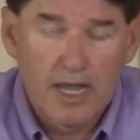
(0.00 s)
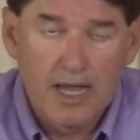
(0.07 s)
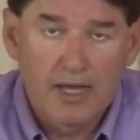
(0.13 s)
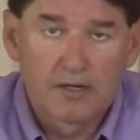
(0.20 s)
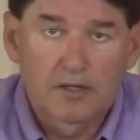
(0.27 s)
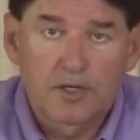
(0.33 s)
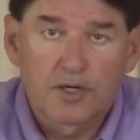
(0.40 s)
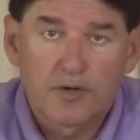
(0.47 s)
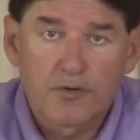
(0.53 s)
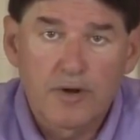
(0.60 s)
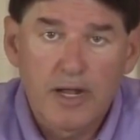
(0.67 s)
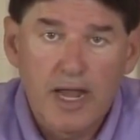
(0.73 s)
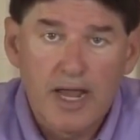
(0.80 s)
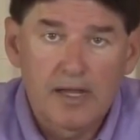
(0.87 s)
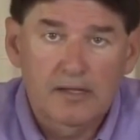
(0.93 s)
and
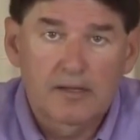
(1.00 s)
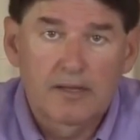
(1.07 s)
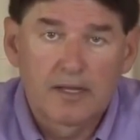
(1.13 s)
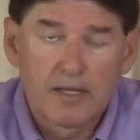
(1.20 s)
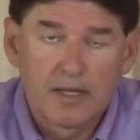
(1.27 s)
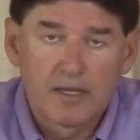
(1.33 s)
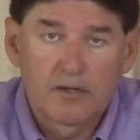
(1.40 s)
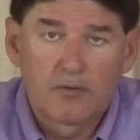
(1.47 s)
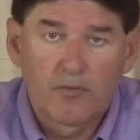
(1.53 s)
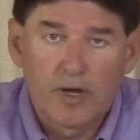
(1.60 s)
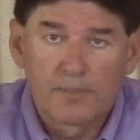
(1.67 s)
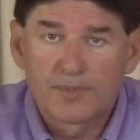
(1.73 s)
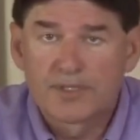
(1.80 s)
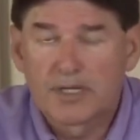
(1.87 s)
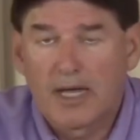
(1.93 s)
create the
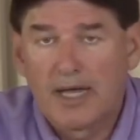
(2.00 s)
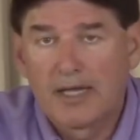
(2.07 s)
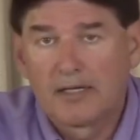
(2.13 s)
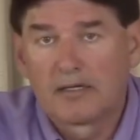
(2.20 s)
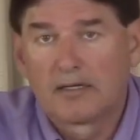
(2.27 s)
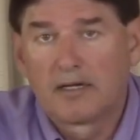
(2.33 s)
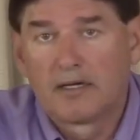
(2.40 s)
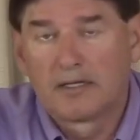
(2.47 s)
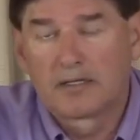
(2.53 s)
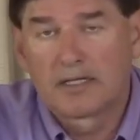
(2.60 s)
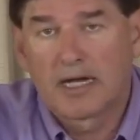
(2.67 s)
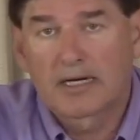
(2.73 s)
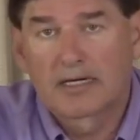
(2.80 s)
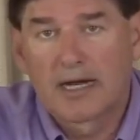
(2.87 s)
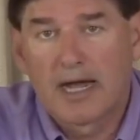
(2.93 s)
website and the
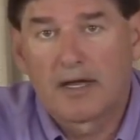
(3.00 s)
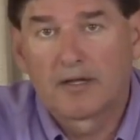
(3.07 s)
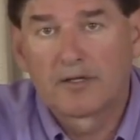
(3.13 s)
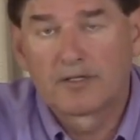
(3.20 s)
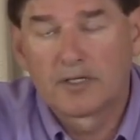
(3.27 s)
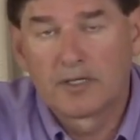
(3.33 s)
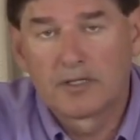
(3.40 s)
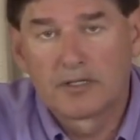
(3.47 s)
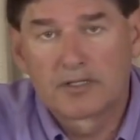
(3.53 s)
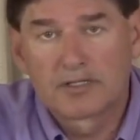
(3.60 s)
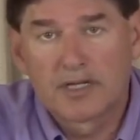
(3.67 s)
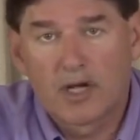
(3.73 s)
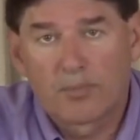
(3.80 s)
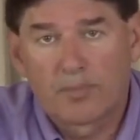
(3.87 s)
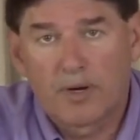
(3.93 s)
technology that
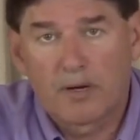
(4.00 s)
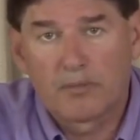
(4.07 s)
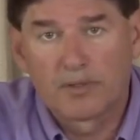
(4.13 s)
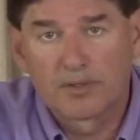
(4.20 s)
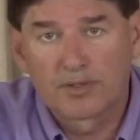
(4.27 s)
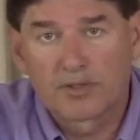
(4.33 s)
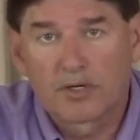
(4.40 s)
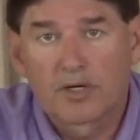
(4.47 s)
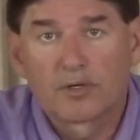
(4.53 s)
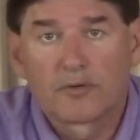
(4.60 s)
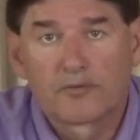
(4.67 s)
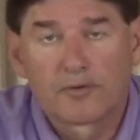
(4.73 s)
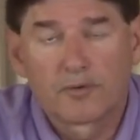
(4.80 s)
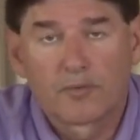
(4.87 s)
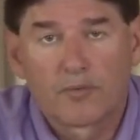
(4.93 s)
is now published all
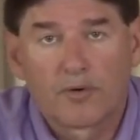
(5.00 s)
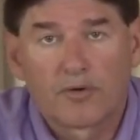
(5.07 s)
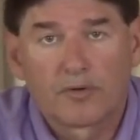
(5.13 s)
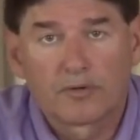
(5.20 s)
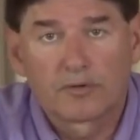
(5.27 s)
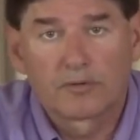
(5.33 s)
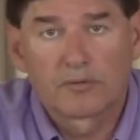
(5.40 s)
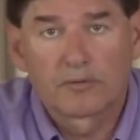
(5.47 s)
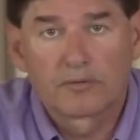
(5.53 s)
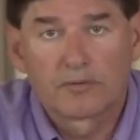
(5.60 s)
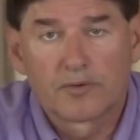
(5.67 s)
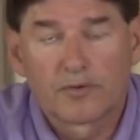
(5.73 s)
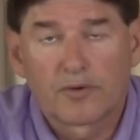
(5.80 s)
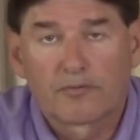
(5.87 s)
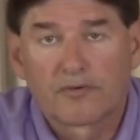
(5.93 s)
over the world
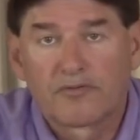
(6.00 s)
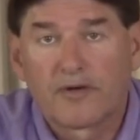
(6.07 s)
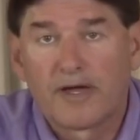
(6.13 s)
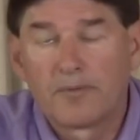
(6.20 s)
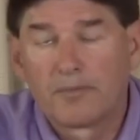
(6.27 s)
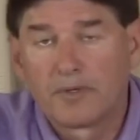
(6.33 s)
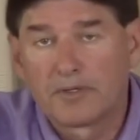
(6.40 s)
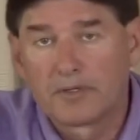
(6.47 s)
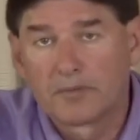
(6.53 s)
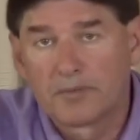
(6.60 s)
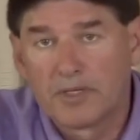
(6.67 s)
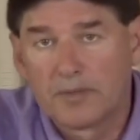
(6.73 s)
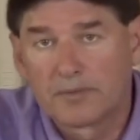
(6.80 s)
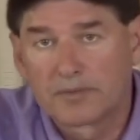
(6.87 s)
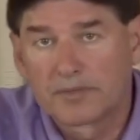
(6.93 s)
with over 5 billion
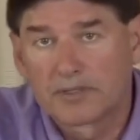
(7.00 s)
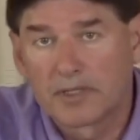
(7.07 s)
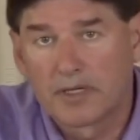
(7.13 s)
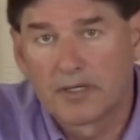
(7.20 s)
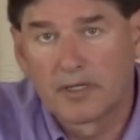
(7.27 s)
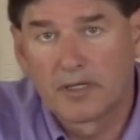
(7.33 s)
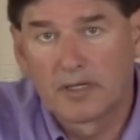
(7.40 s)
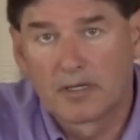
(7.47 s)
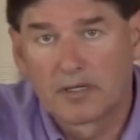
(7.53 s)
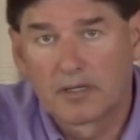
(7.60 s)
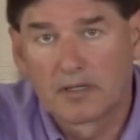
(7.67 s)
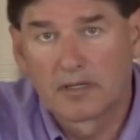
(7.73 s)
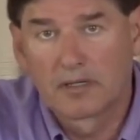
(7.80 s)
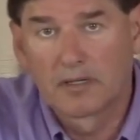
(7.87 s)
people studying it.